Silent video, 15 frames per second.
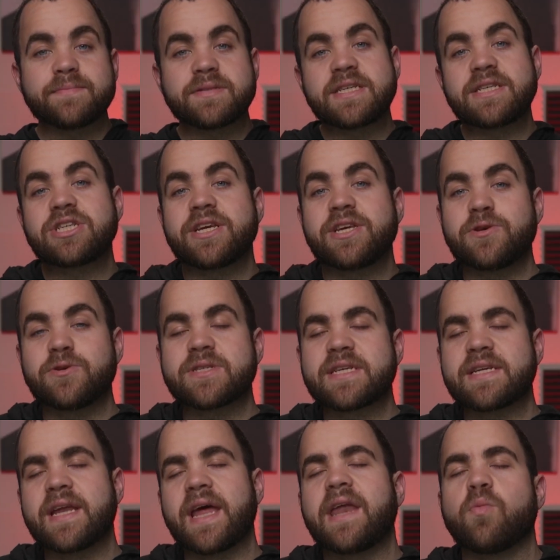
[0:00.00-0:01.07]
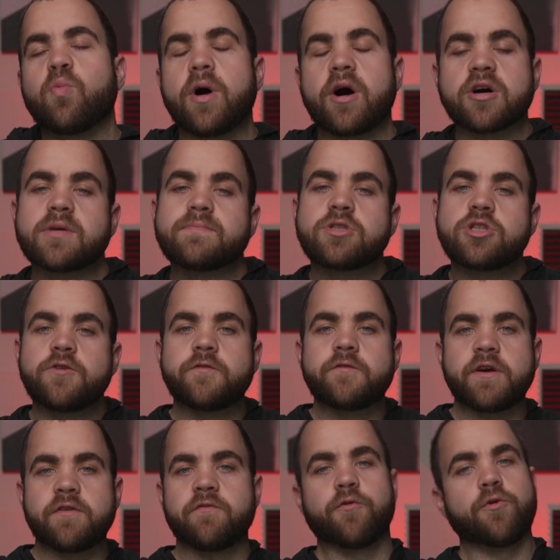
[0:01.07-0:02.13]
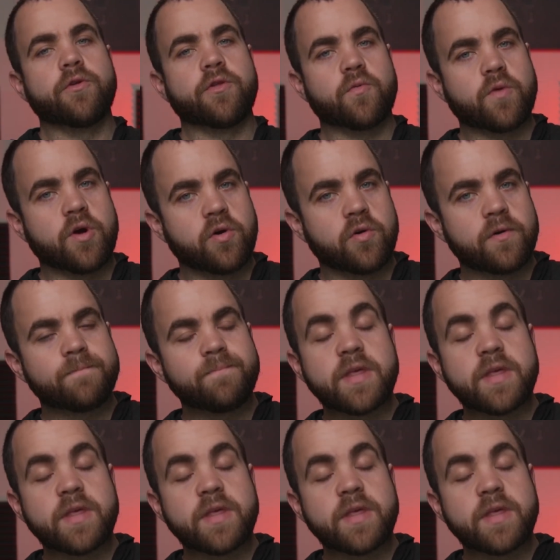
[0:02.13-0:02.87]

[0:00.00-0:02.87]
TJ Houston and welcome to Fit for the Road.